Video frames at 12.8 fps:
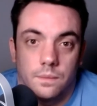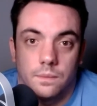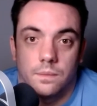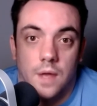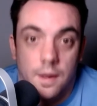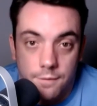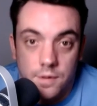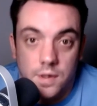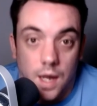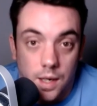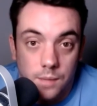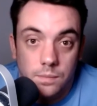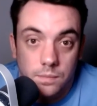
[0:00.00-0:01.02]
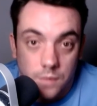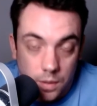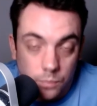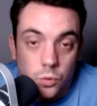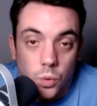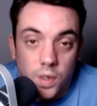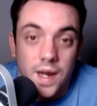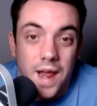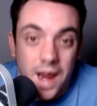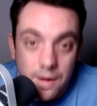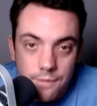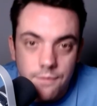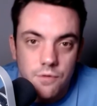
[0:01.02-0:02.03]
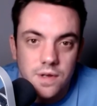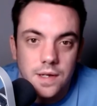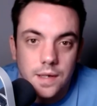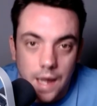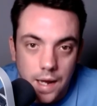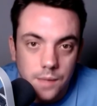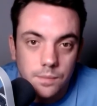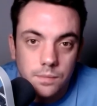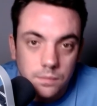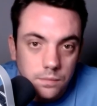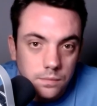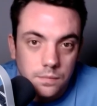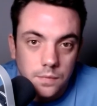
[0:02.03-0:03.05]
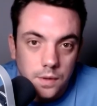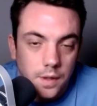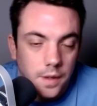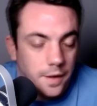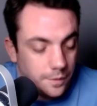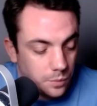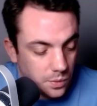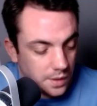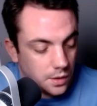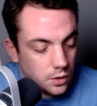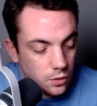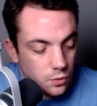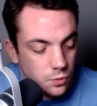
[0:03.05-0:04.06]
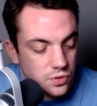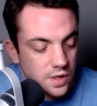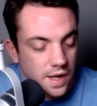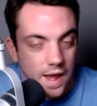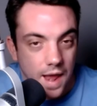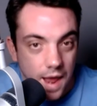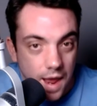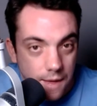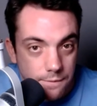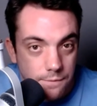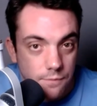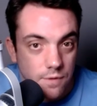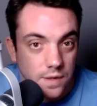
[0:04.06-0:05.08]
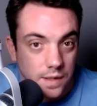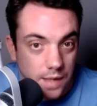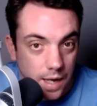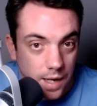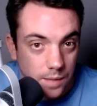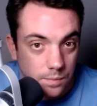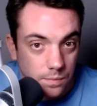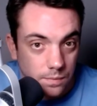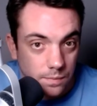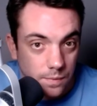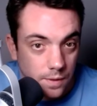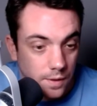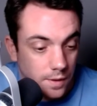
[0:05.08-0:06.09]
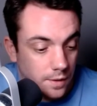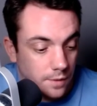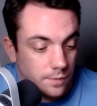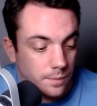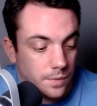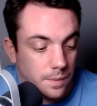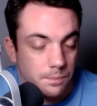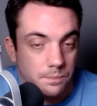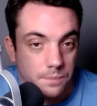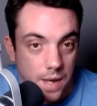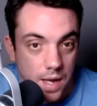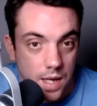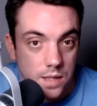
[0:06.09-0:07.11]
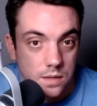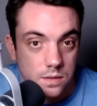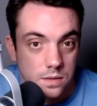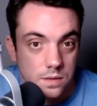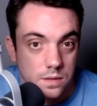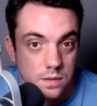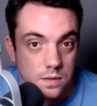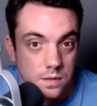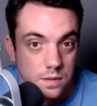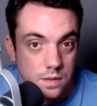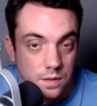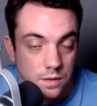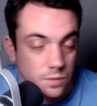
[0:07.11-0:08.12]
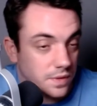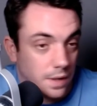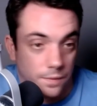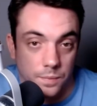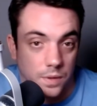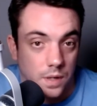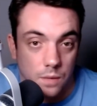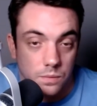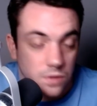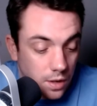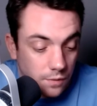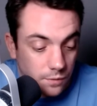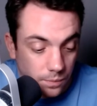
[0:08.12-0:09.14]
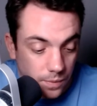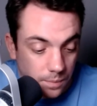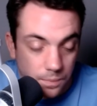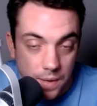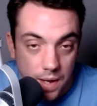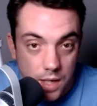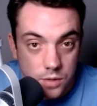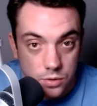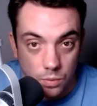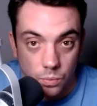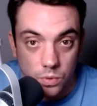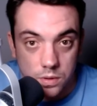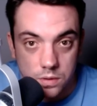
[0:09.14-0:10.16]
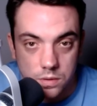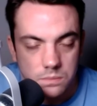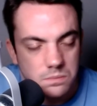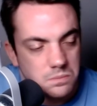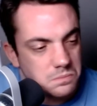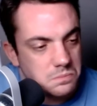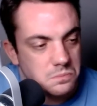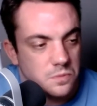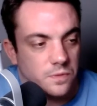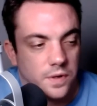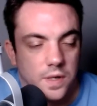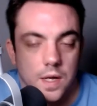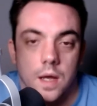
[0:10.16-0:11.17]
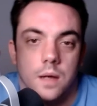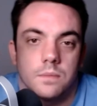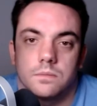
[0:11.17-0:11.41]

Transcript: every game, and I'm talking every game, if we lose every game from the Bears, because we've done it from the Colts, from the Bears onwards, forget it.